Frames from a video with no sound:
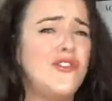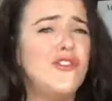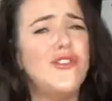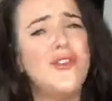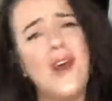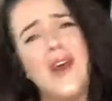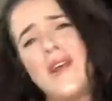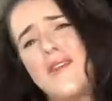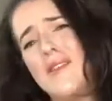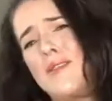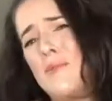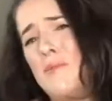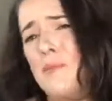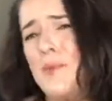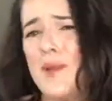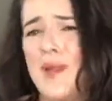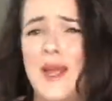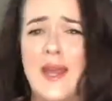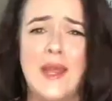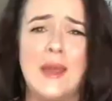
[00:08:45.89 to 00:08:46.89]
just
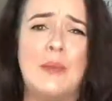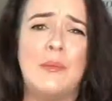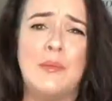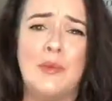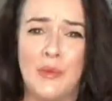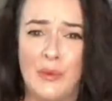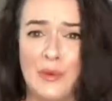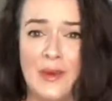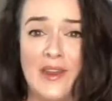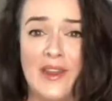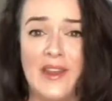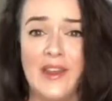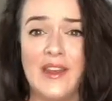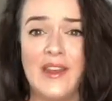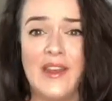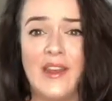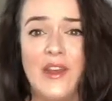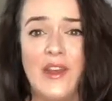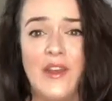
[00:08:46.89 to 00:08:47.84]
bloody pretty.